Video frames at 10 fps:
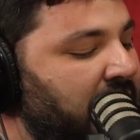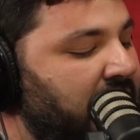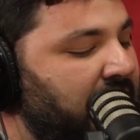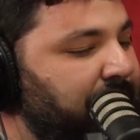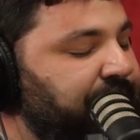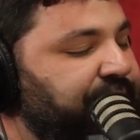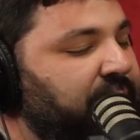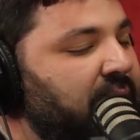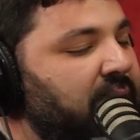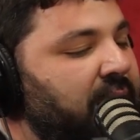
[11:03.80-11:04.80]

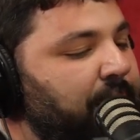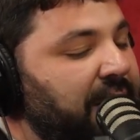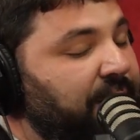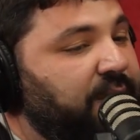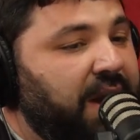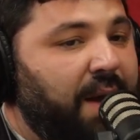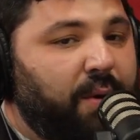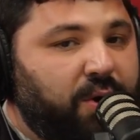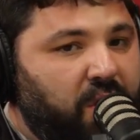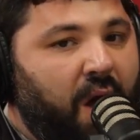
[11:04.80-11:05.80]
but tonight,
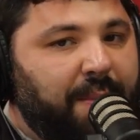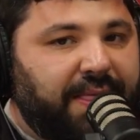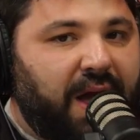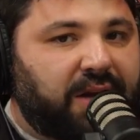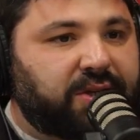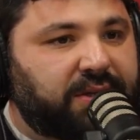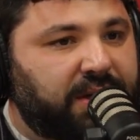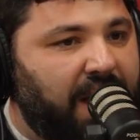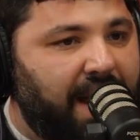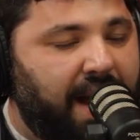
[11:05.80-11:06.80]
when we're talking about the
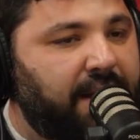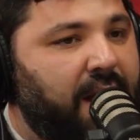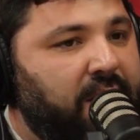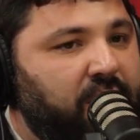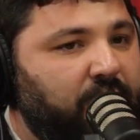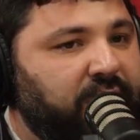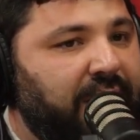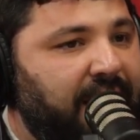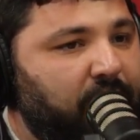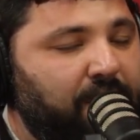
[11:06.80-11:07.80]
Oscars, I don't know what's
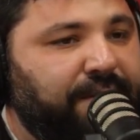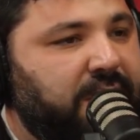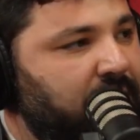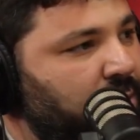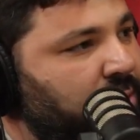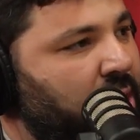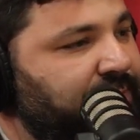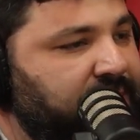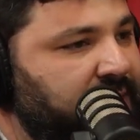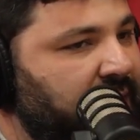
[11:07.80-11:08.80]
gonna happen. Hopefully, someone
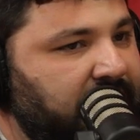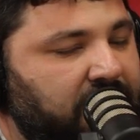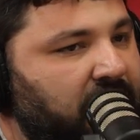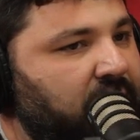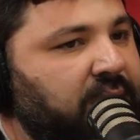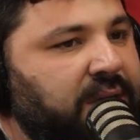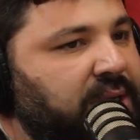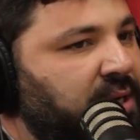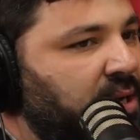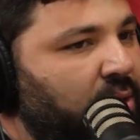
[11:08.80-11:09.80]
like
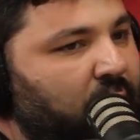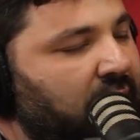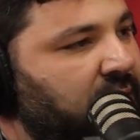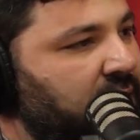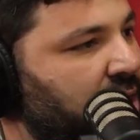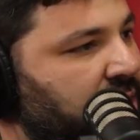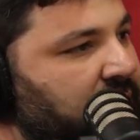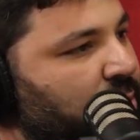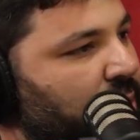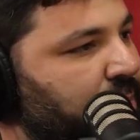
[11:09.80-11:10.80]

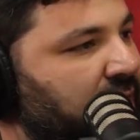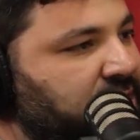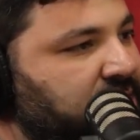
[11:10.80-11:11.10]
someone will punch